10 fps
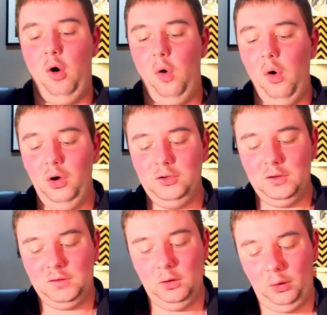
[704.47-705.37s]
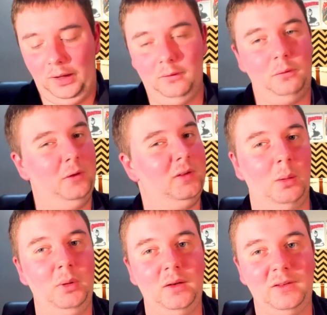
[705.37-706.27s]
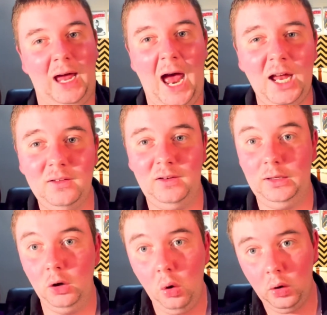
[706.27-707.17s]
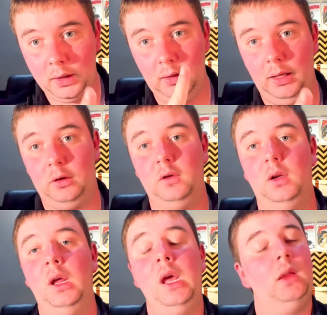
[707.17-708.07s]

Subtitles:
or just looking for something to add to your collection,